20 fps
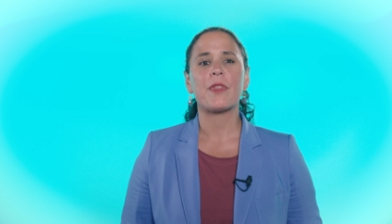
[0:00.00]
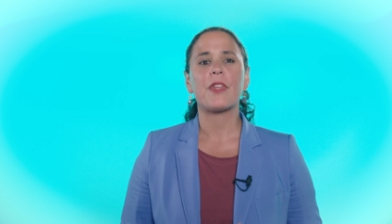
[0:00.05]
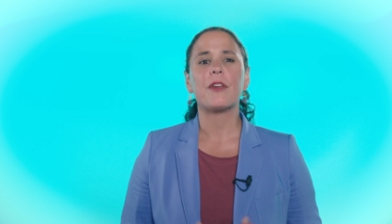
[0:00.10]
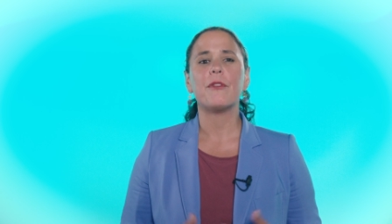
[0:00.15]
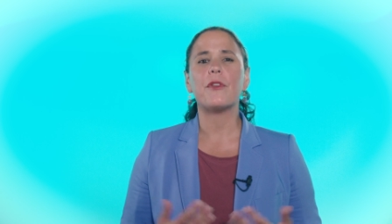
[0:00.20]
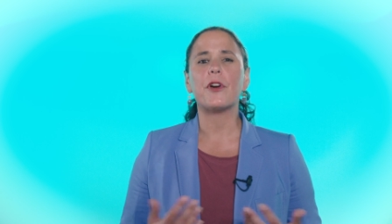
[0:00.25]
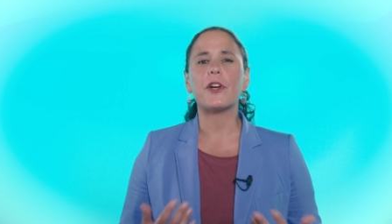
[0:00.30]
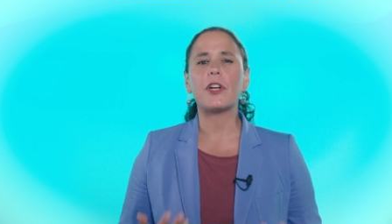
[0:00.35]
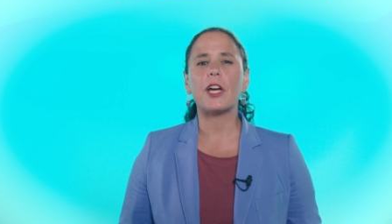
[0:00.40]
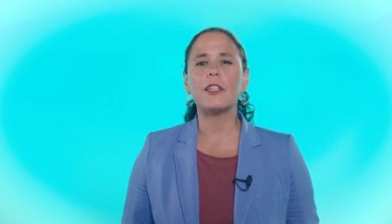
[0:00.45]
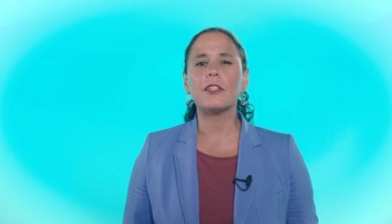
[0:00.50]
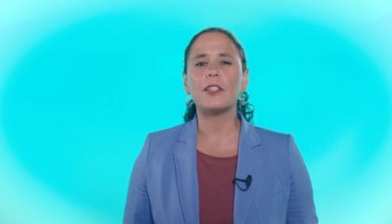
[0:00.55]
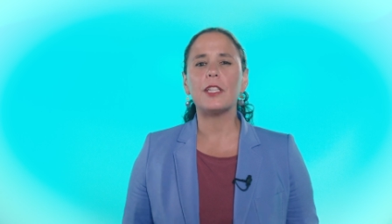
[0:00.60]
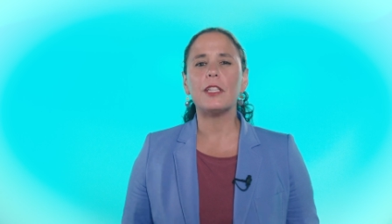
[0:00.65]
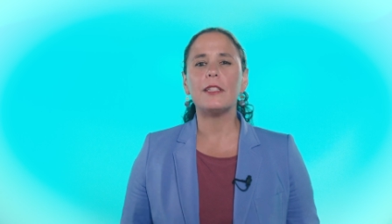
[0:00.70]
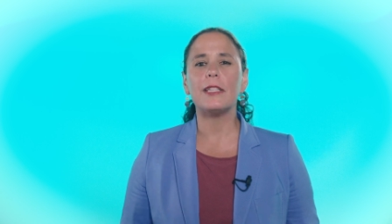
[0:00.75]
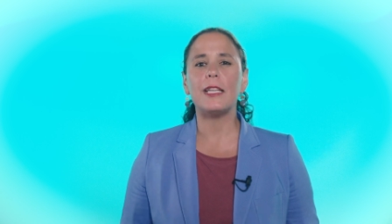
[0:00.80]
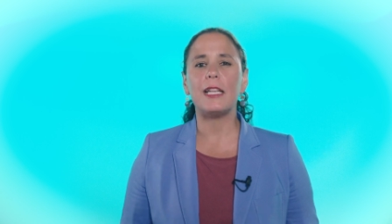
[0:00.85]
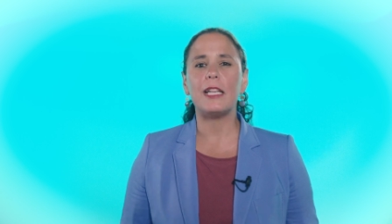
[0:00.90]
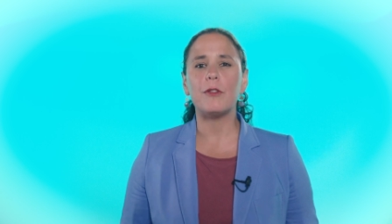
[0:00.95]
For
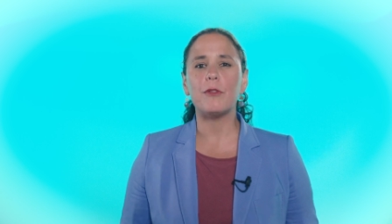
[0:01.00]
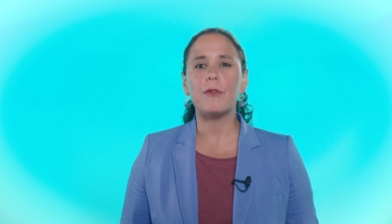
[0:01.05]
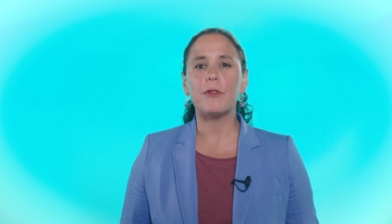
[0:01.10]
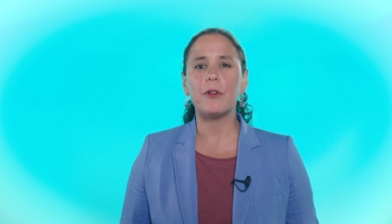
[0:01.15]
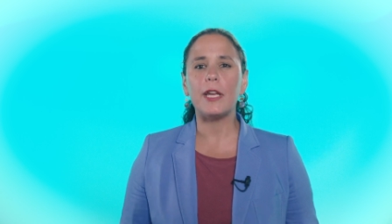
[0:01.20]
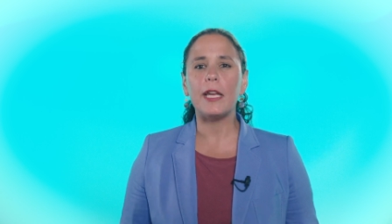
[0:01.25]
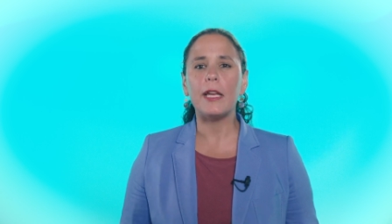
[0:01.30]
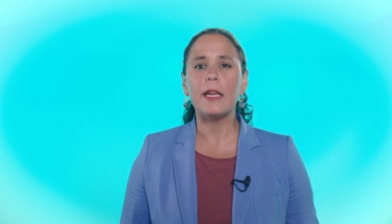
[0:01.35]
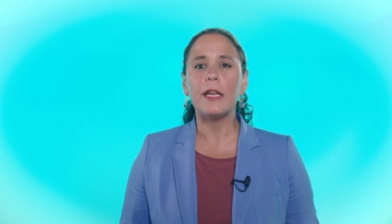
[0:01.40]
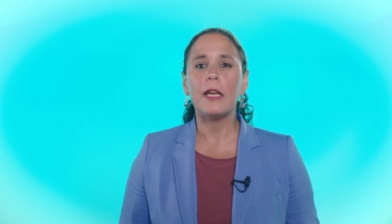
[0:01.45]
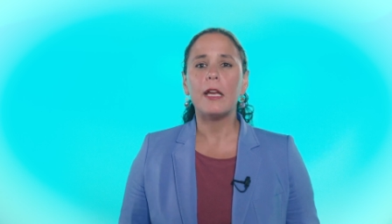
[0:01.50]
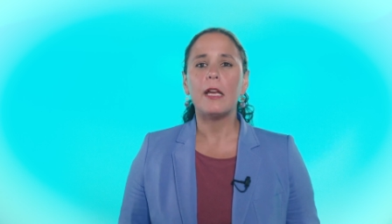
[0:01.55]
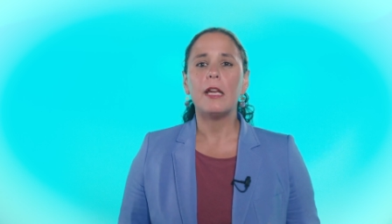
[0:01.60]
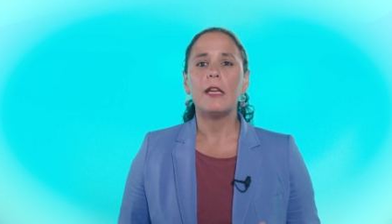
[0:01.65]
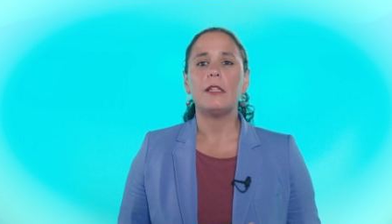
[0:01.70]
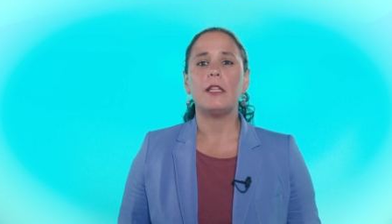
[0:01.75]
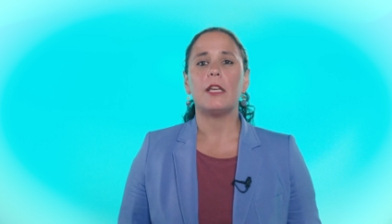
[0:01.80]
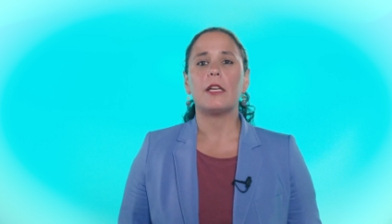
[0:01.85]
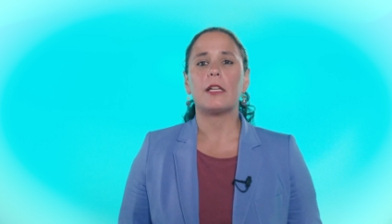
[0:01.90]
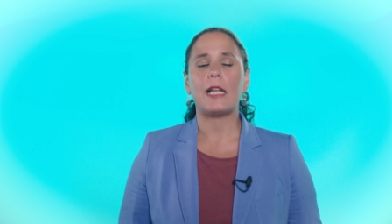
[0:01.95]
content delivery,
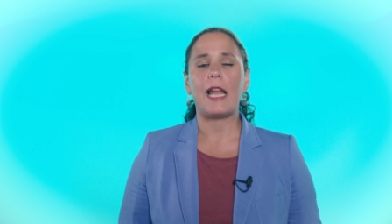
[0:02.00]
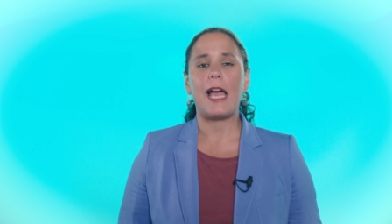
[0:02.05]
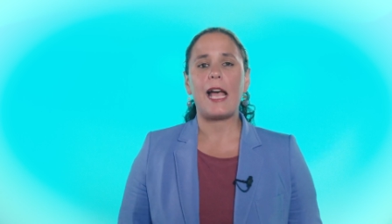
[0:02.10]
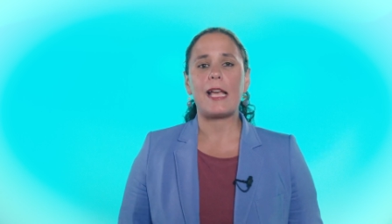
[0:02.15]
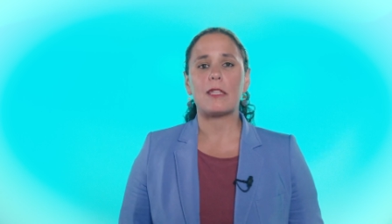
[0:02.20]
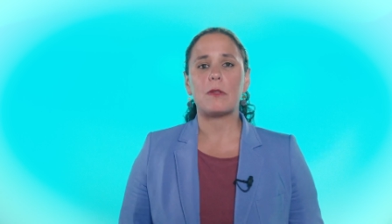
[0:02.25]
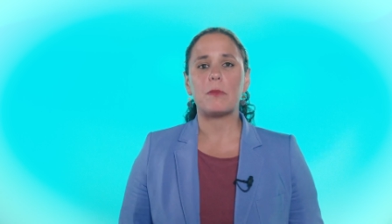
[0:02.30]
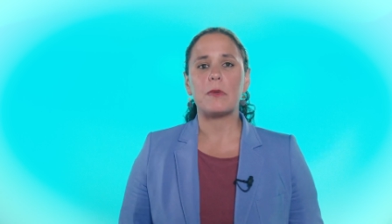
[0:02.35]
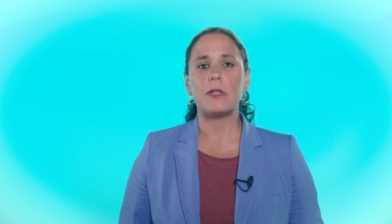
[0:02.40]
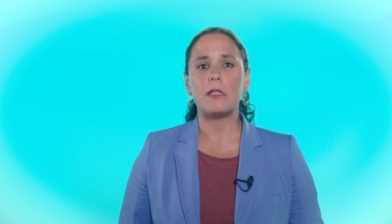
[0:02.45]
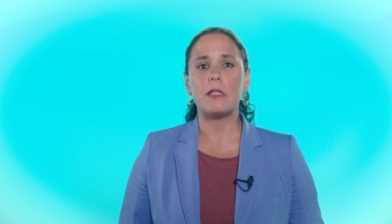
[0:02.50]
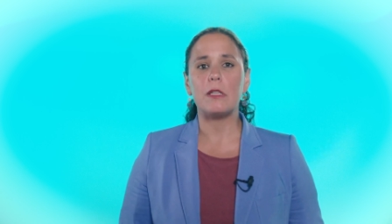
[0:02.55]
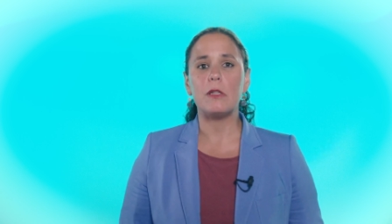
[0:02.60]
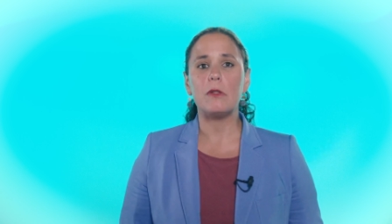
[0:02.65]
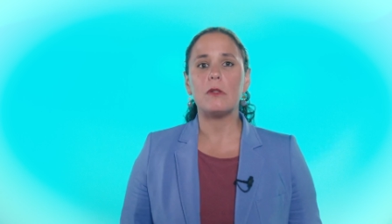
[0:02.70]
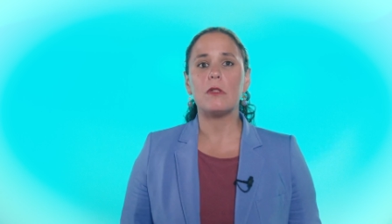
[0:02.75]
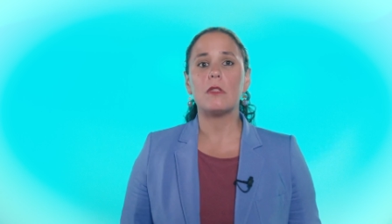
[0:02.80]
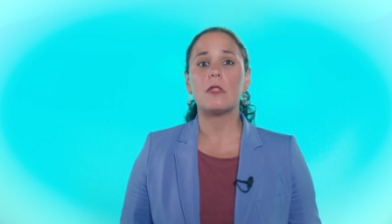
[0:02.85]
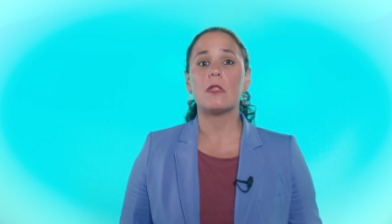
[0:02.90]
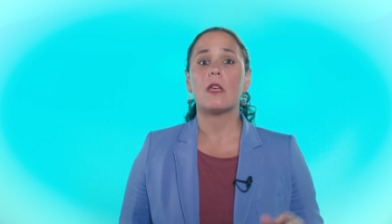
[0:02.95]
the class will
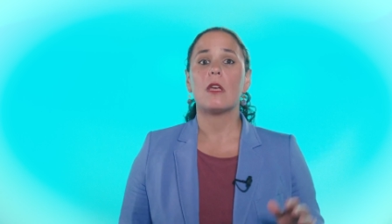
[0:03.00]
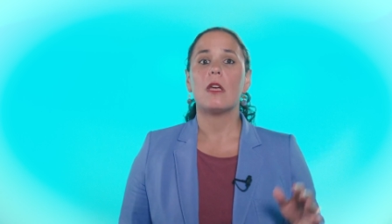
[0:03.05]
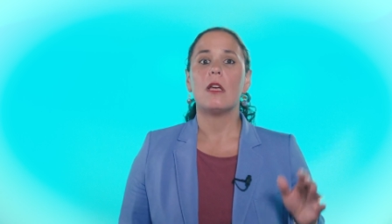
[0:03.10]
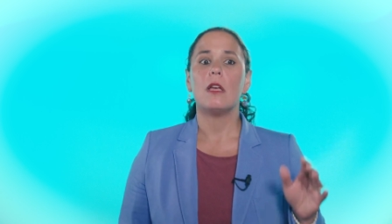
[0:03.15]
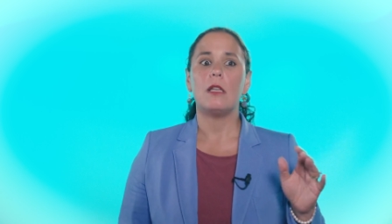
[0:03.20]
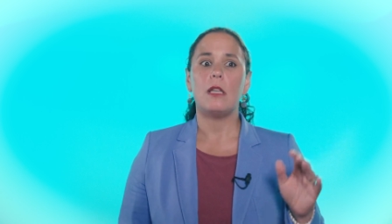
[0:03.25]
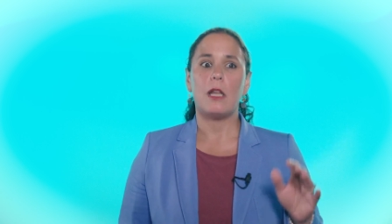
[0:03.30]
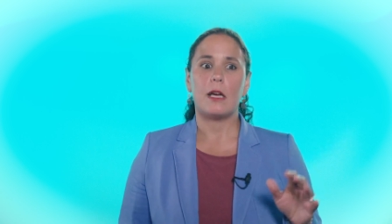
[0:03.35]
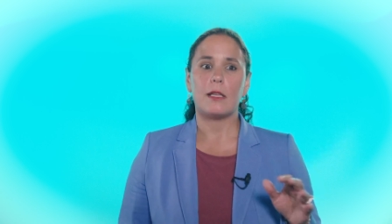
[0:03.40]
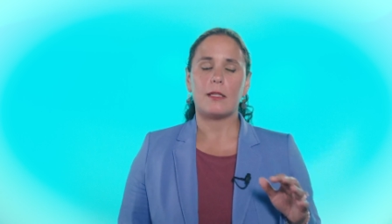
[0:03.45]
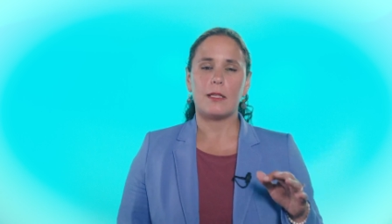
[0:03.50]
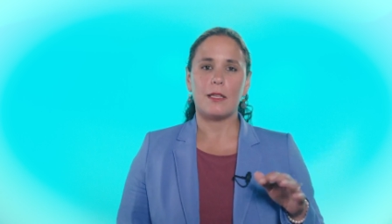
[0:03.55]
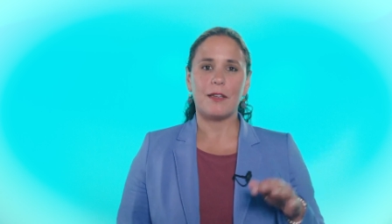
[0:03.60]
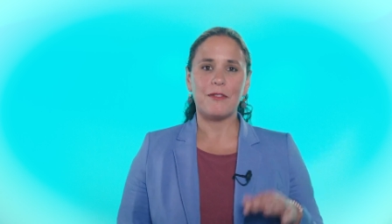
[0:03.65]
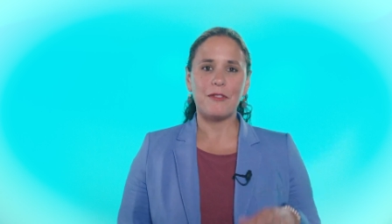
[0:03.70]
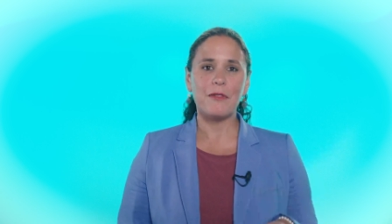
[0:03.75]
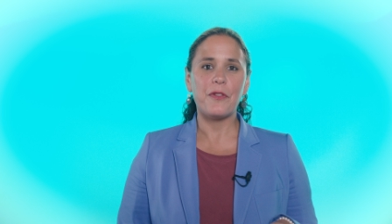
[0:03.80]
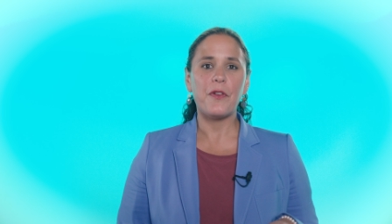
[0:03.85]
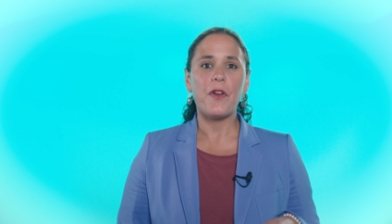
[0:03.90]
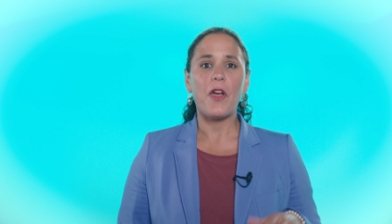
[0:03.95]
use lots
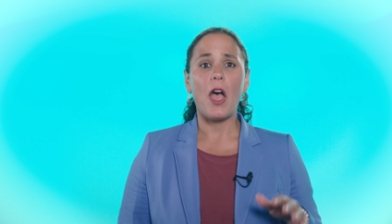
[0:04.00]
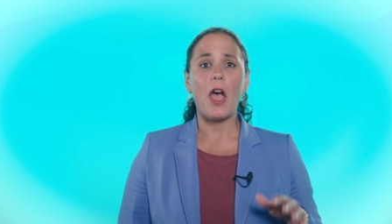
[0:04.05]
of